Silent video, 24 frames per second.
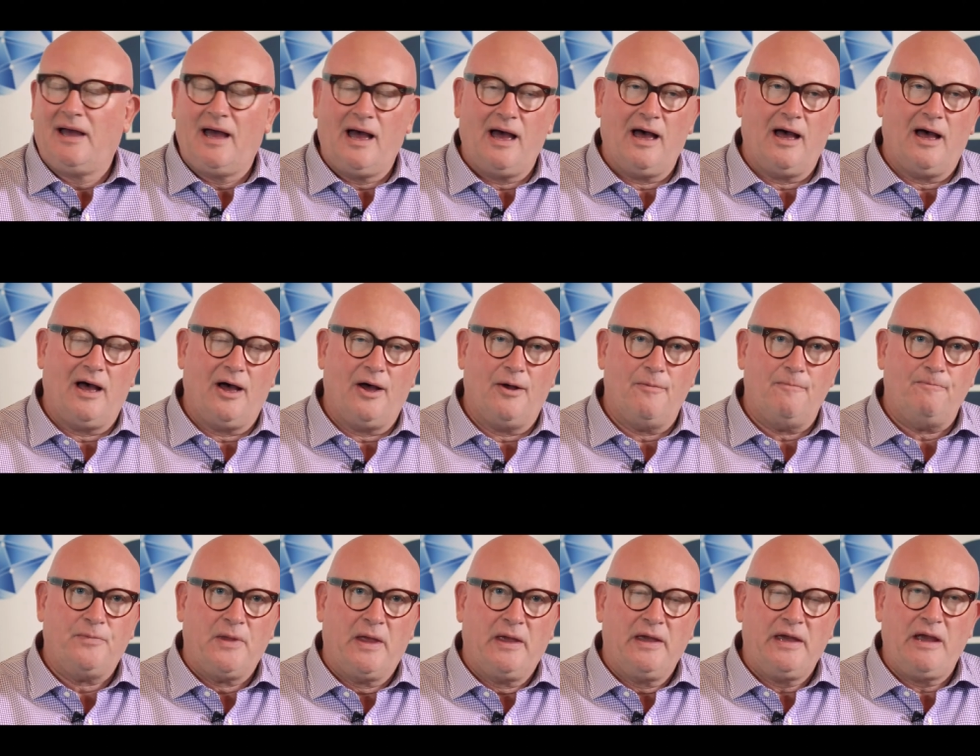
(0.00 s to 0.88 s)

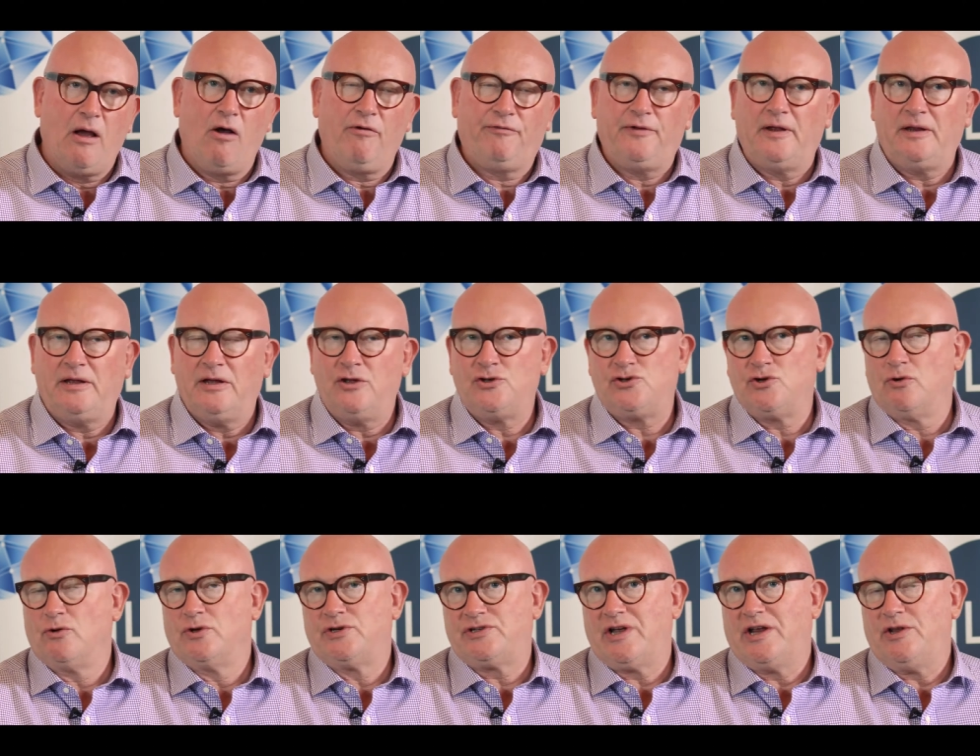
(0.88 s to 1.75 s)
I think the
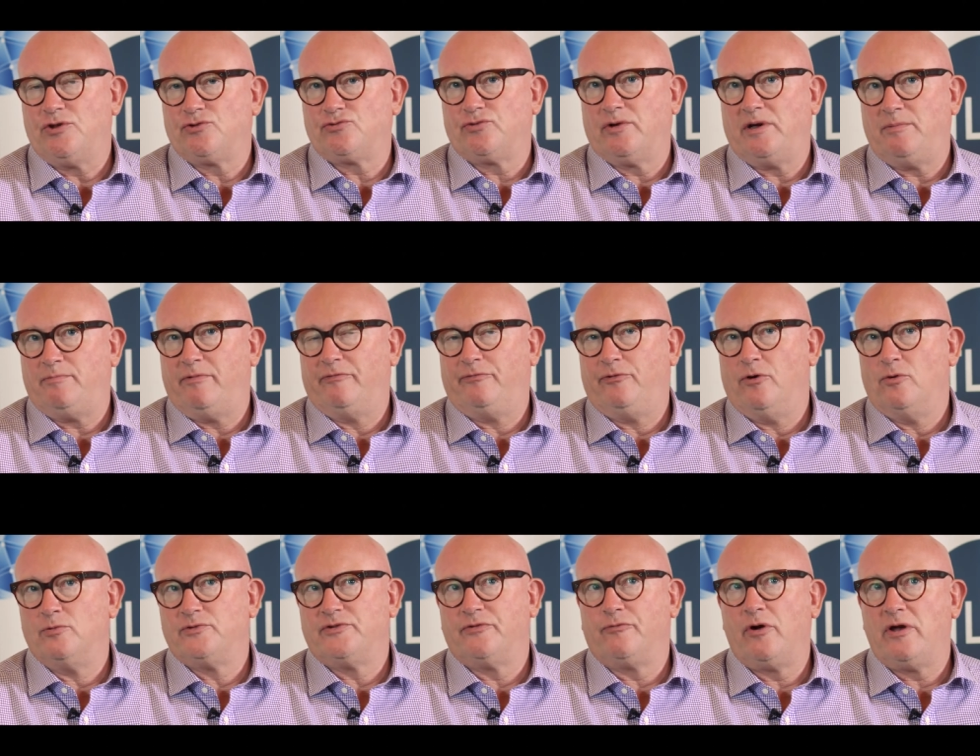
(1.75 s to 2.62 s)
insurance industry
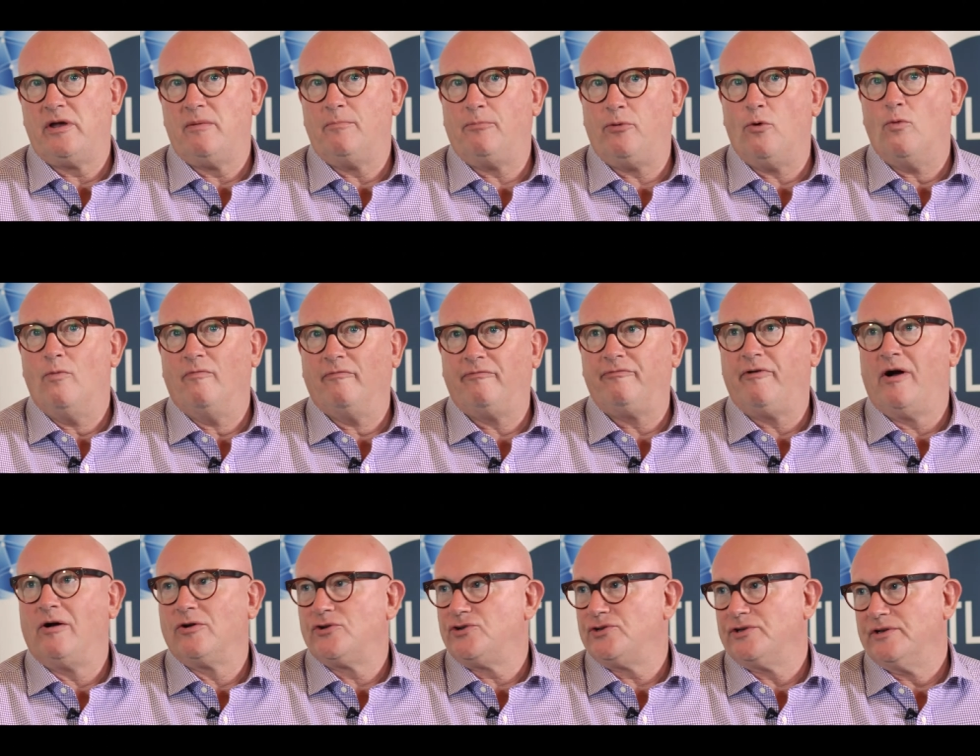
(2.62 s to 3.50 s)
performs a very important
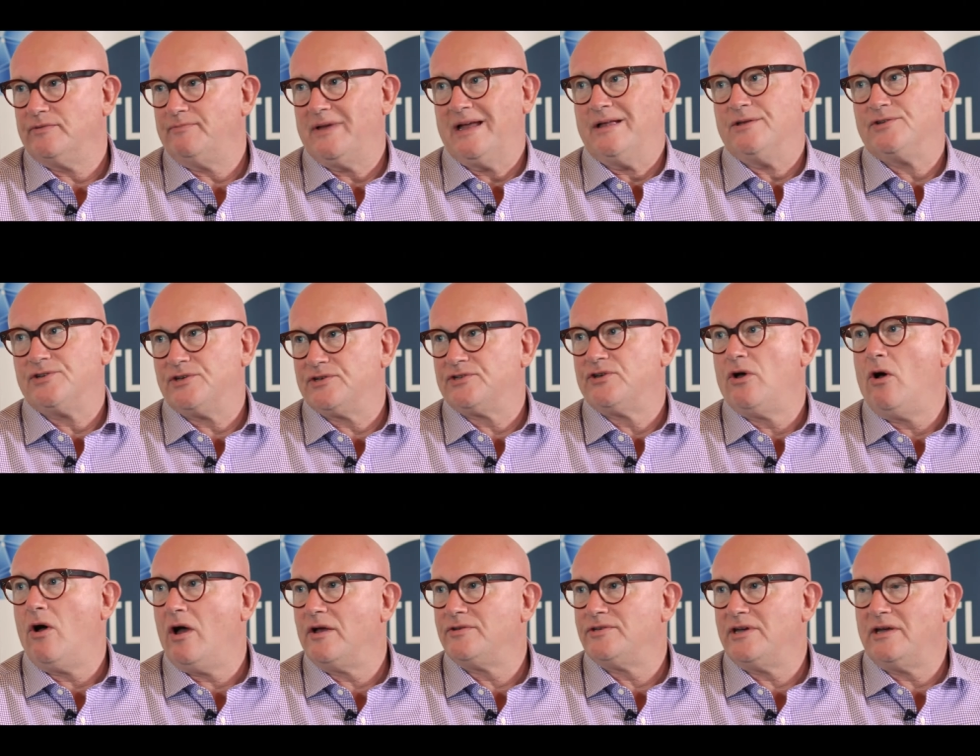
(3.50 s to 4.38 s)
function in
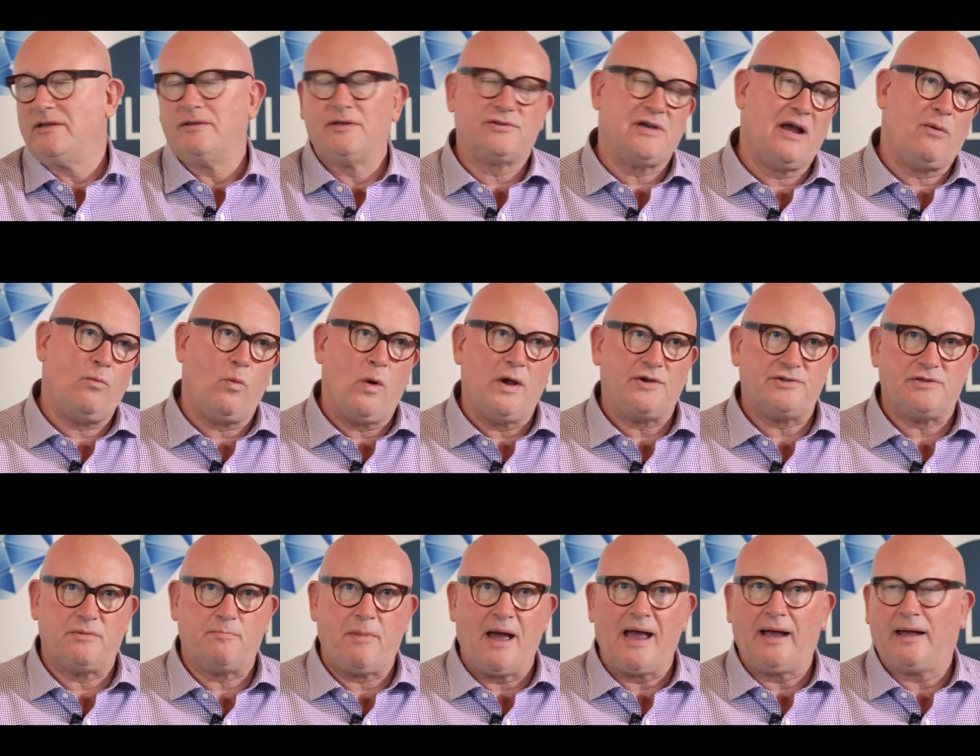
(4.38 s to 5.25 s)
society in the same way as
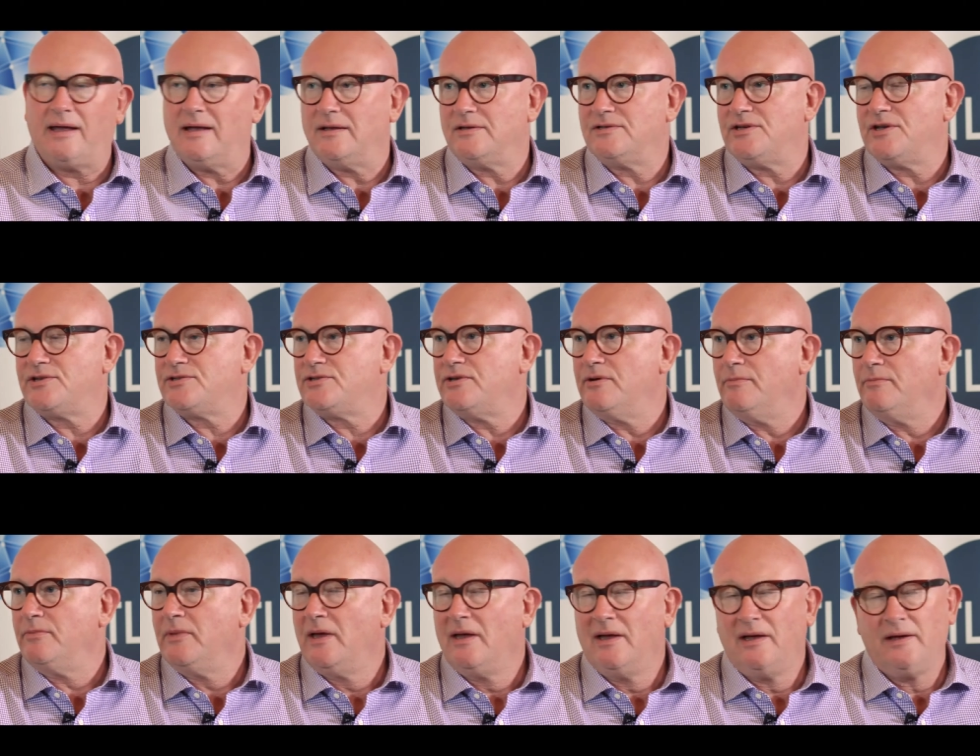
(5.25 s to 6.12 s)
the banking
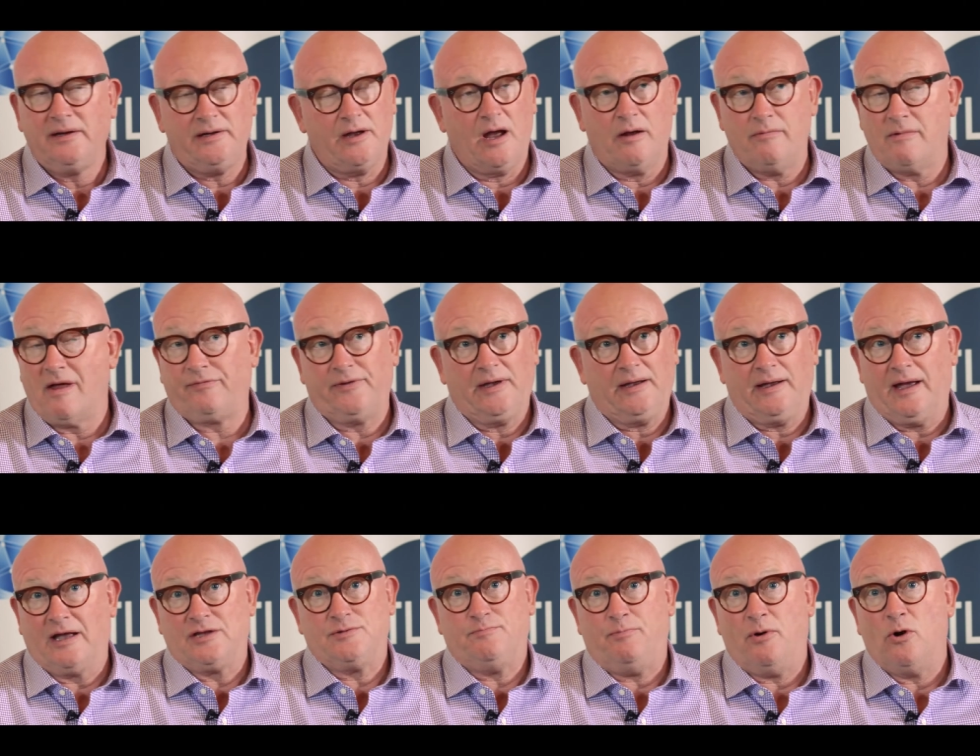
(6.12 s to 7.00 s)
system. You know, nothing
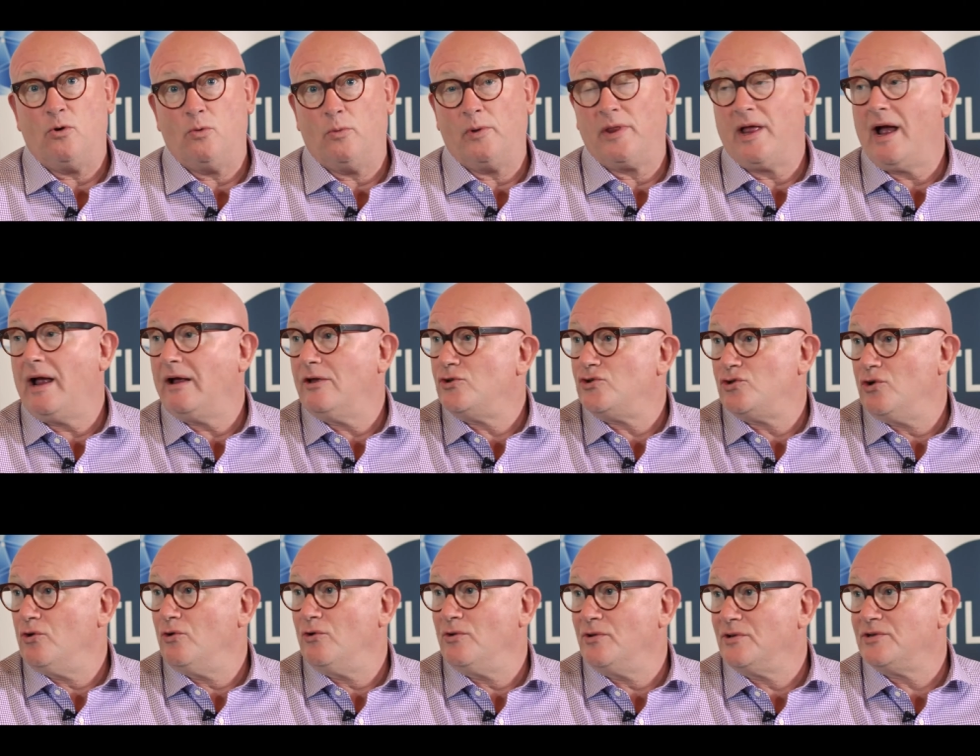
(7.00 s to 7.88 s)
gets built without
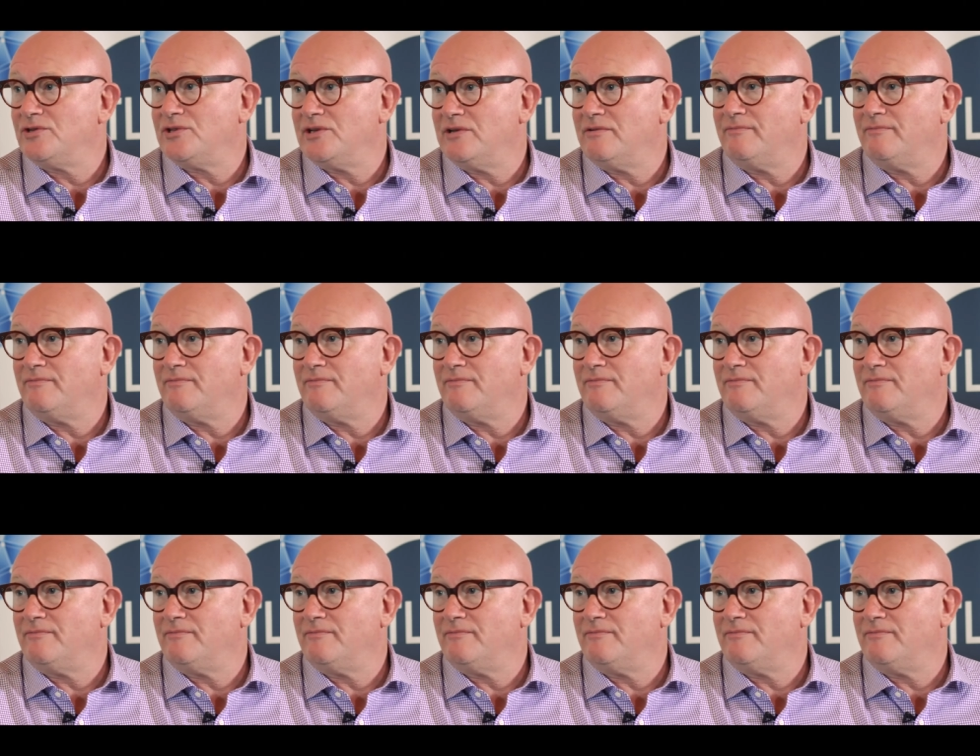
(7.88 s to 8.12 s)
insurance.